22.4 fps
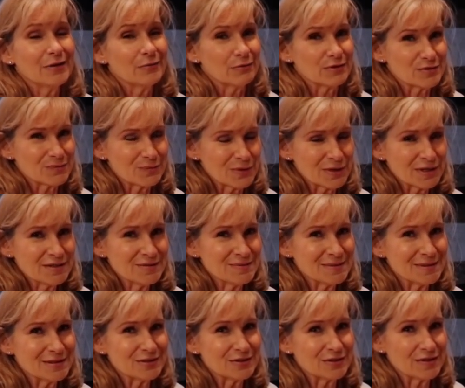Which
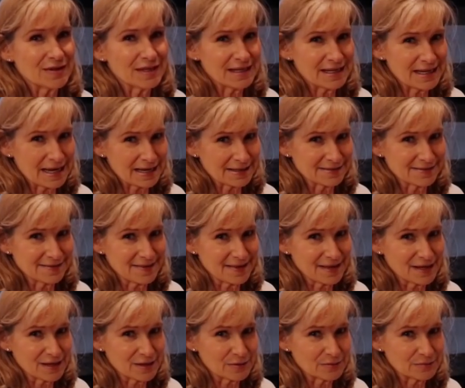brings me to the next
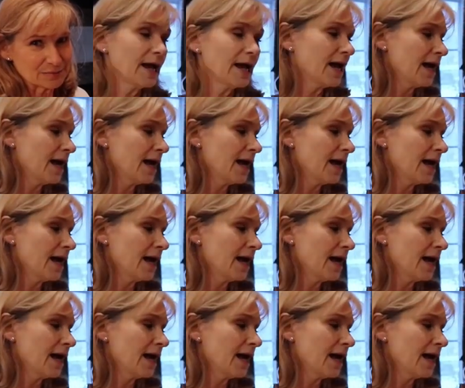thing.